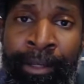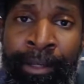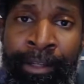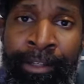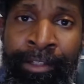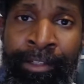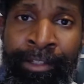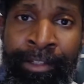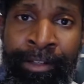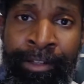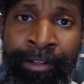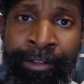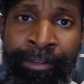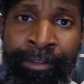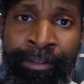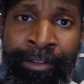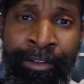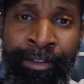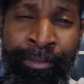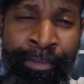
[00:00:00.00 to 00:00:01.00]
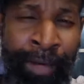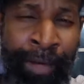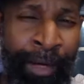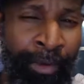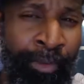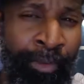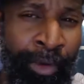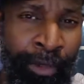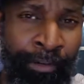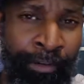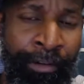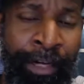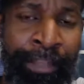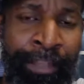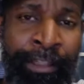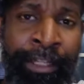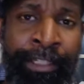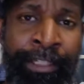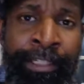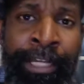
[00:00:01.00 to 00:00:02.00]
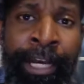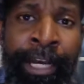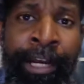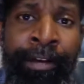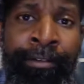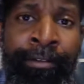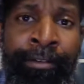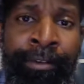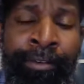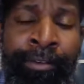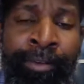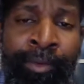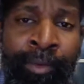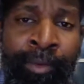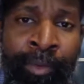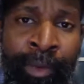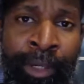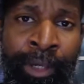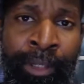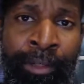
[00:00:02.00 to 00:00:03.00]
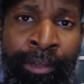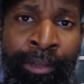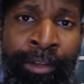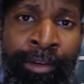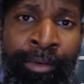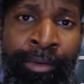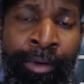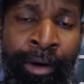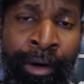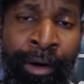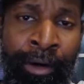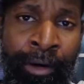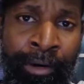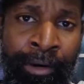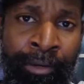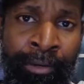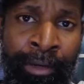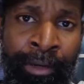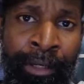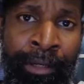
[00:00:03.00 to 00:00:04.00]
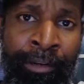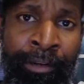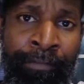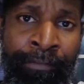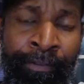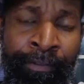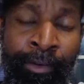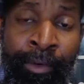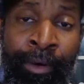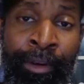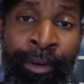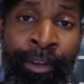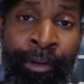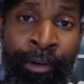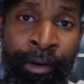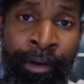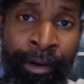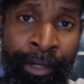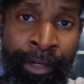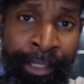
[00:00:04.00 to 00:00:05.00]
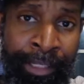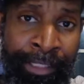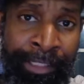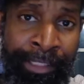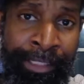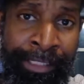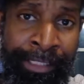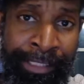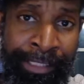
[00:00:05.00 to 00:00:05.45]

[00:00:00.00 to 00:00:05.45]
So you might want to write that down. When you are going for your audience's